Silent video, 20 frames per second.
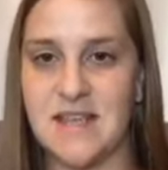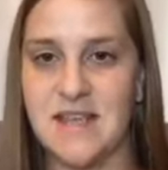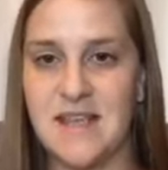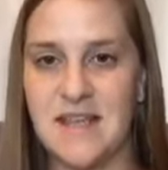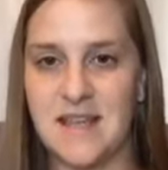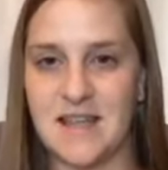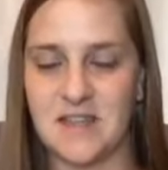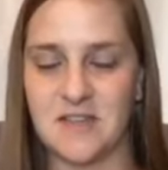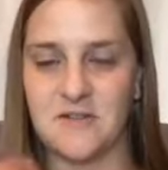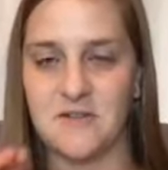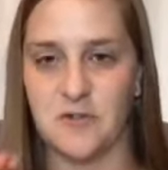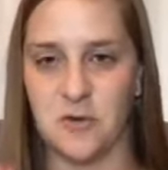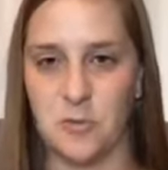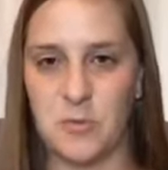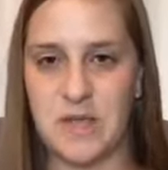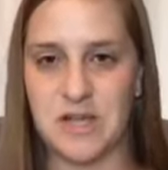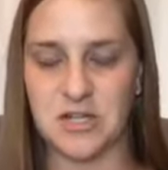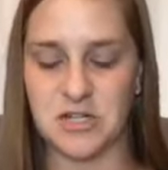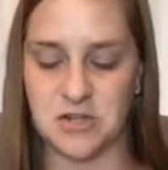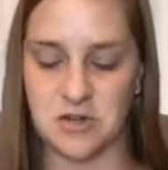get the full
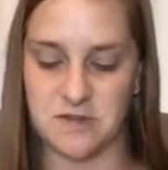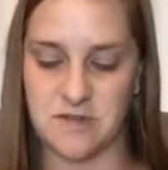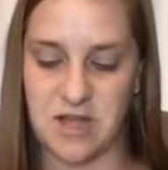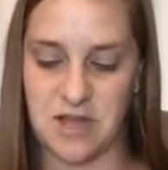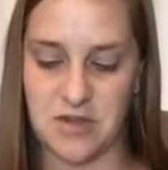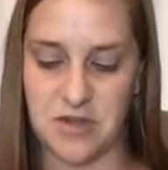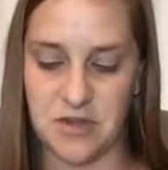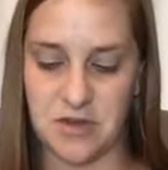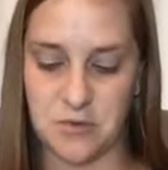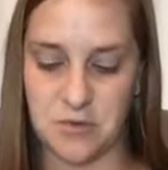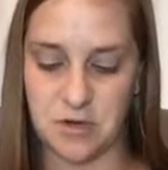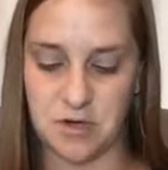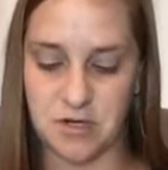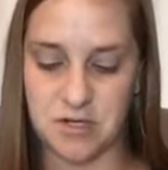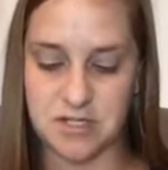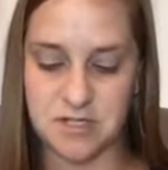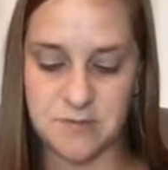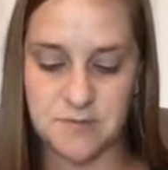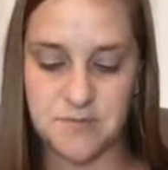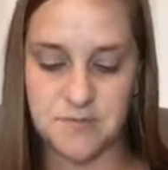picture of how that
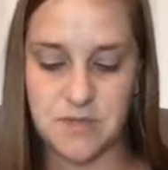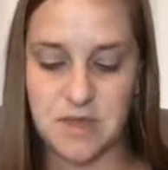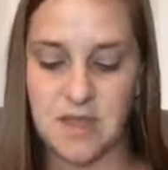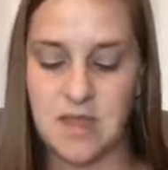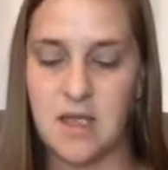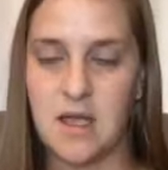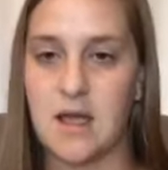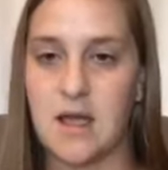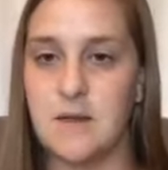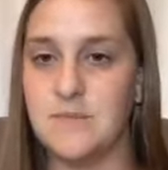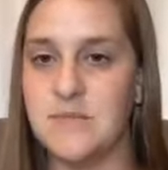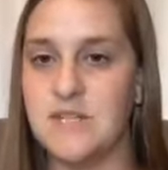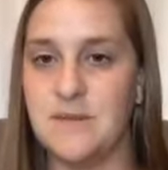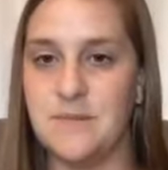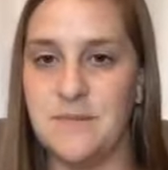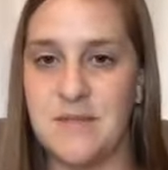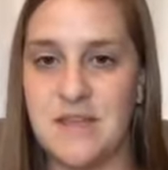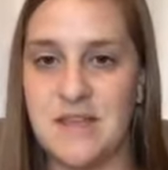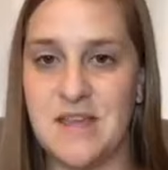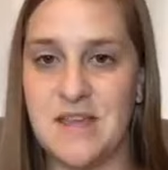worked. DM
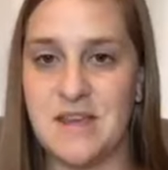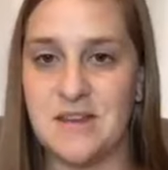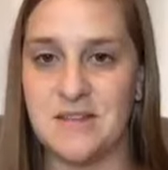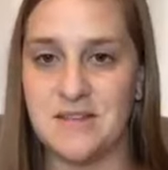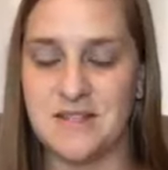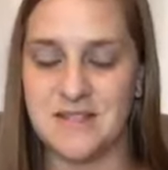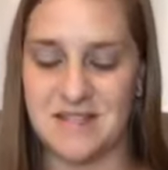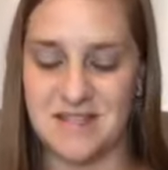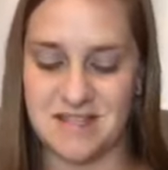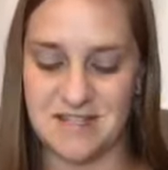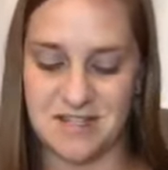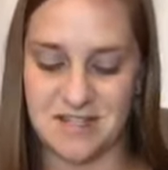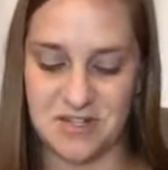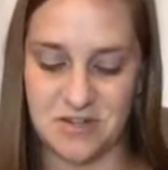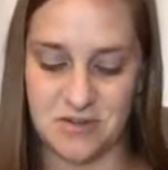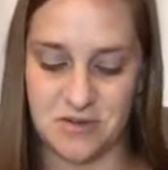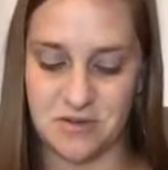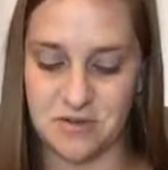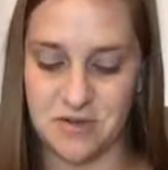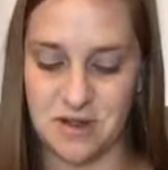me and I'll send that to you.